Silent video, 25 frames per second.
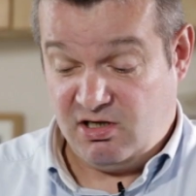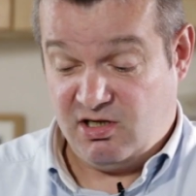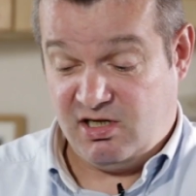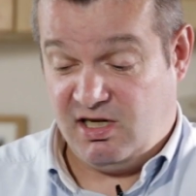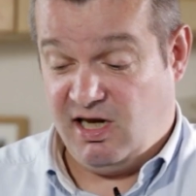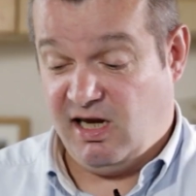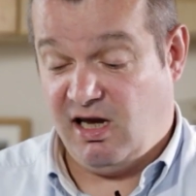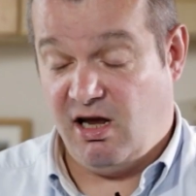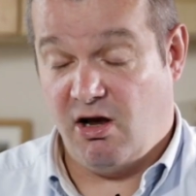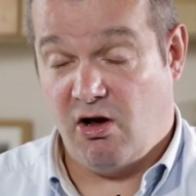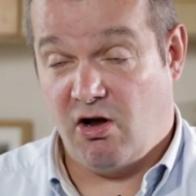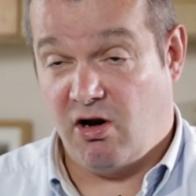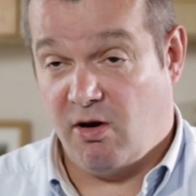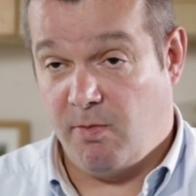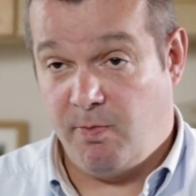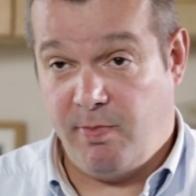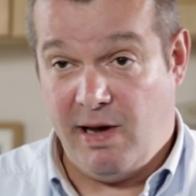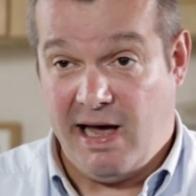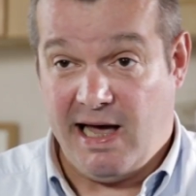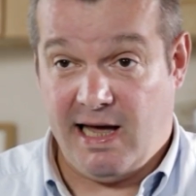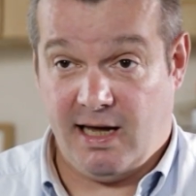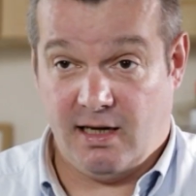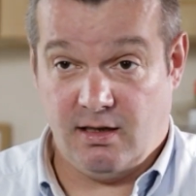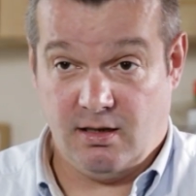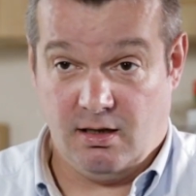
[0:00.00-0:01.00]
just stick it on a
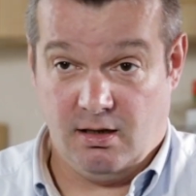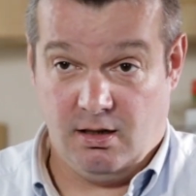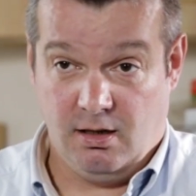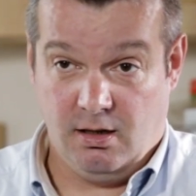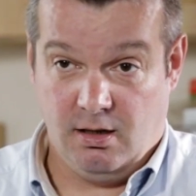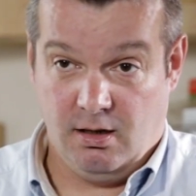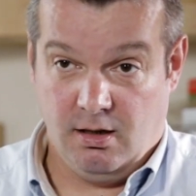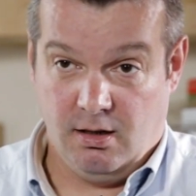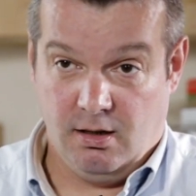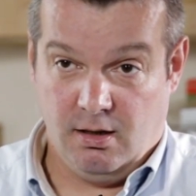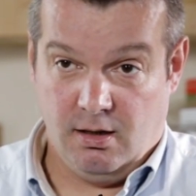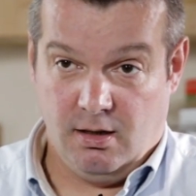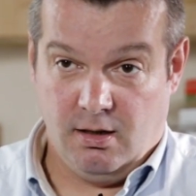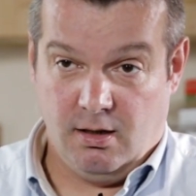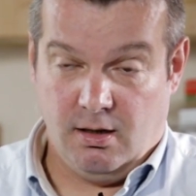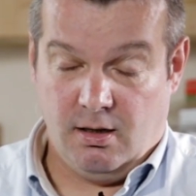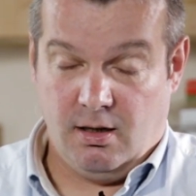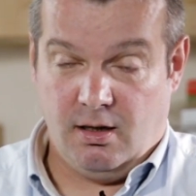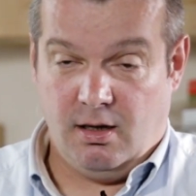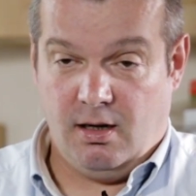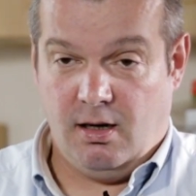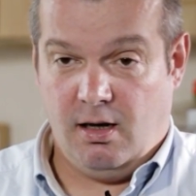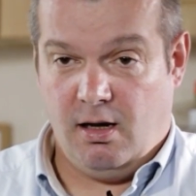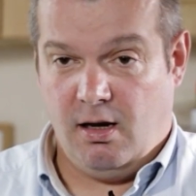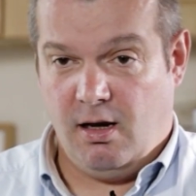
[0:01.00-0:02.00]
pad
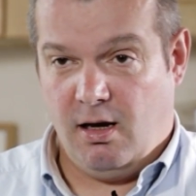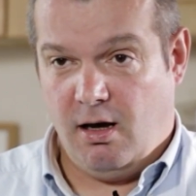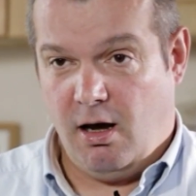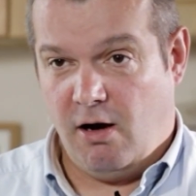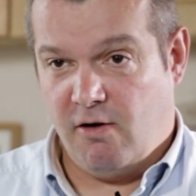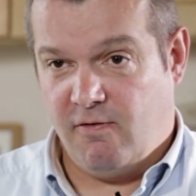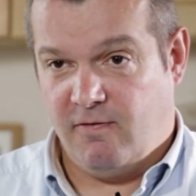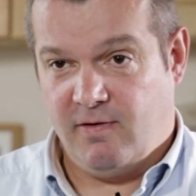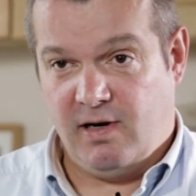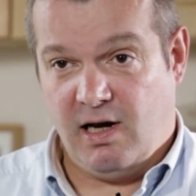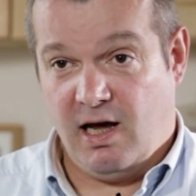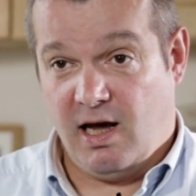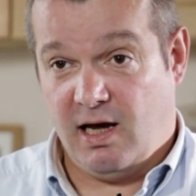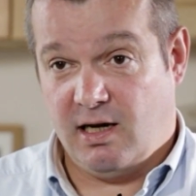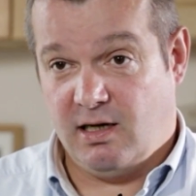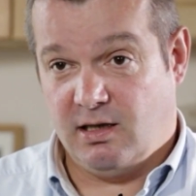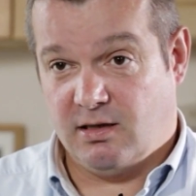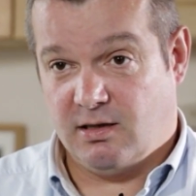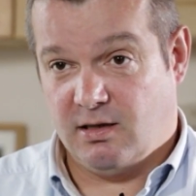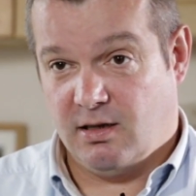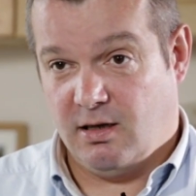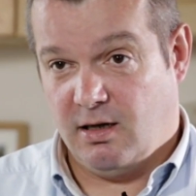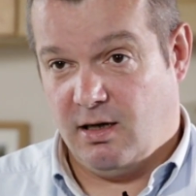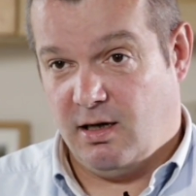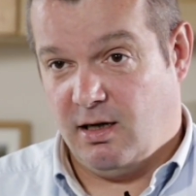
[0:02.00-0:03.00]

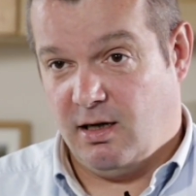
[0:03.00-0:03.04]
overnight,